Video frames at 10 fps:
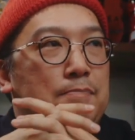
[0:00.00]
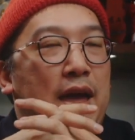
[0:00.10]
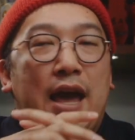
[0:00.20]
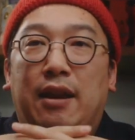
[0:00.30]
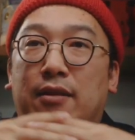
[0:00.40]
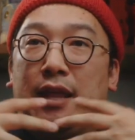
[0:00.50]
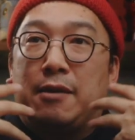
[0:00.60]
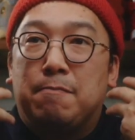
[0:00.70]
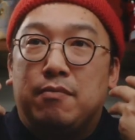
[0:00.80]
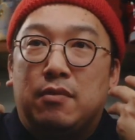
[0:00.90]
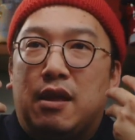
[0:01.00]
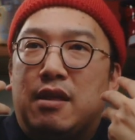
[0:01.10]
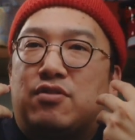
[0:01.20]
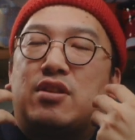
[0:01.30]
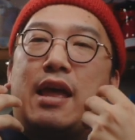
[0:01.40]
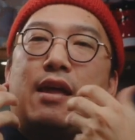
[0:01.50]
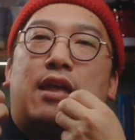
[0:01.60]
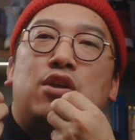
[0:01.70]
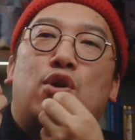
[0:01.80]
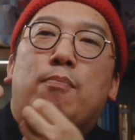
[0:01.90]
man, like it's, it,
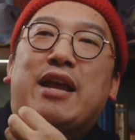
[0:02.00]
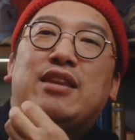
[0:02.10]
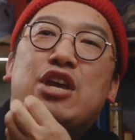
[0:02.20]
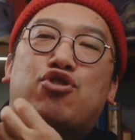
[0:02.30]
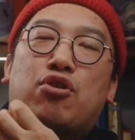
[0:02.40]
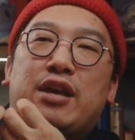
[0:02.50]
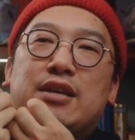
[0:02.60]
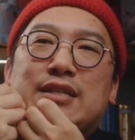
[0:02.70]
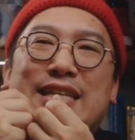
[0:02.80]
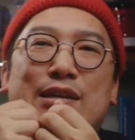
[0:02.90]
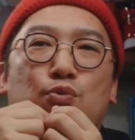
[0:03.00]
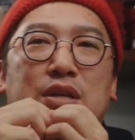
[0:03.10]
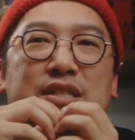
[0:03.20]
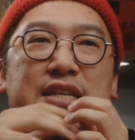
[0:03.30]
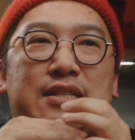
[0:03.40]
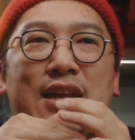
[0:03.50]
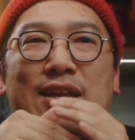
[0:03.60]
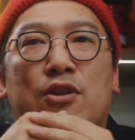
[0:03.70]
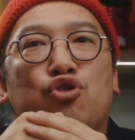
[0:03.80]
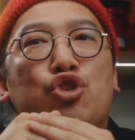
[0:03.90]
you know, my knee jerk is, was this
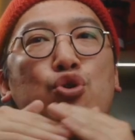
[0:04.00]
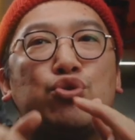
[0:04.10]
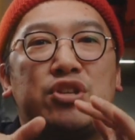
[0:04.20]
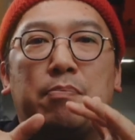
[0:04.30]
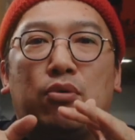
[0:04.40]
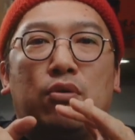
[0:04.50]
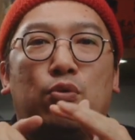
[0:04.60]
like too simple?